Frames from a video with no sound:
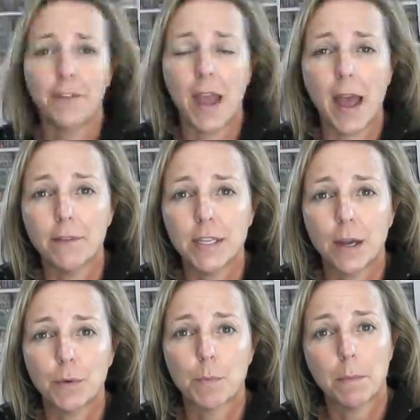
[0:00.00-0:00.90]
If you
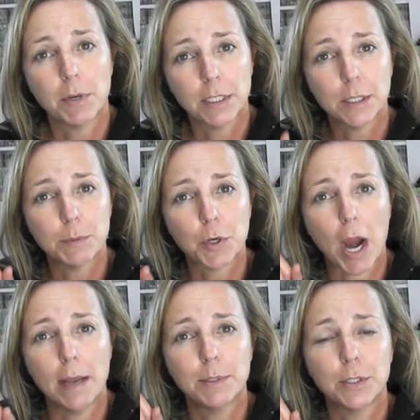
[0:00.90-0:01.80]
haven't yet, remember to
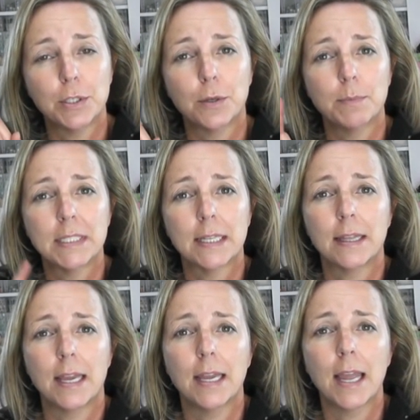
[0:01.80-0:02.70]
subscribe so you don't miss
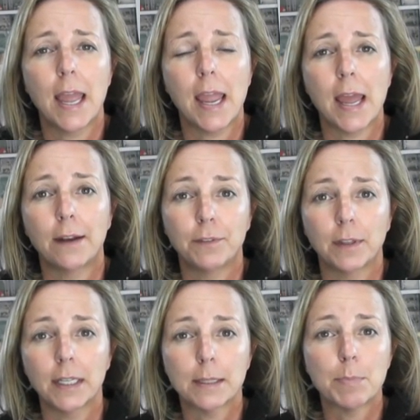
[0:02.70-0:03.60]
a thing. And
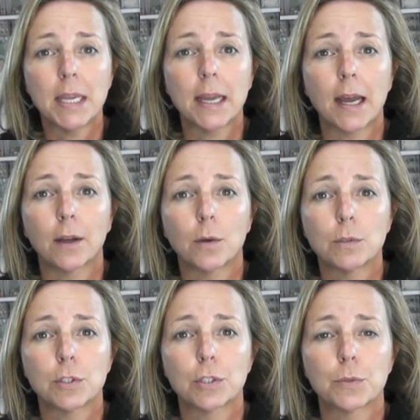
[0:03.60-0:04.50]
if you like the Peacock
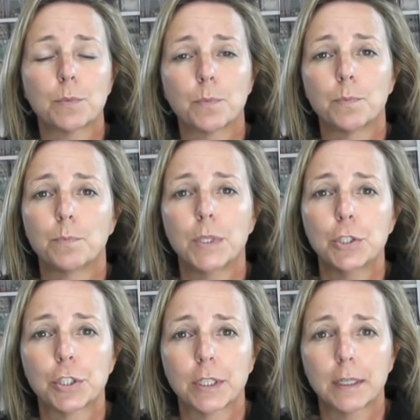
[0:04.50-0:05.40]
Coasters,
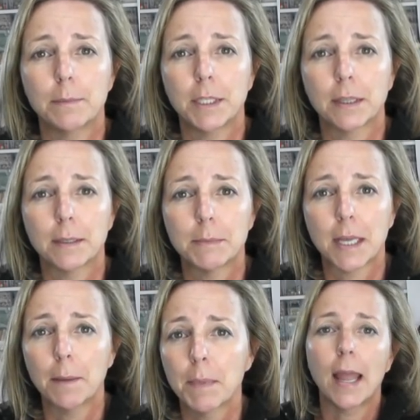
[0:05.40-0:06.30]
be sure to give me a
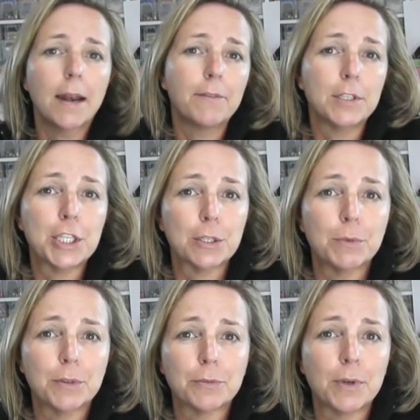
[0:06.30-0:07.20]
thumbs up. And if you
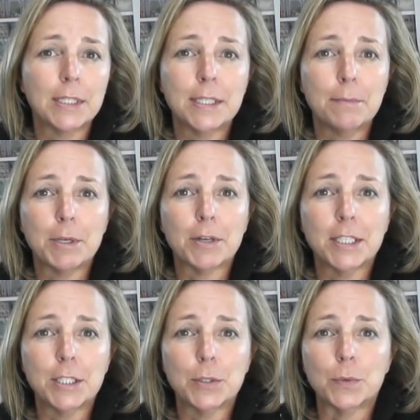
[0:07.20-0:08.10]
share it with your friends, that'd be
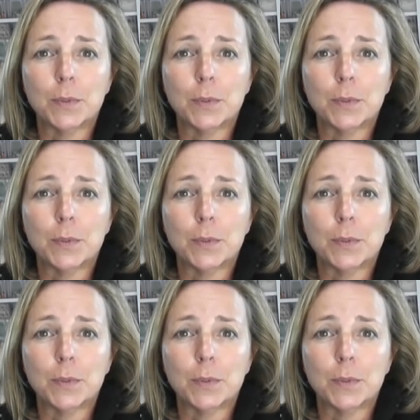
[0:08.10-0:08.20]
great too.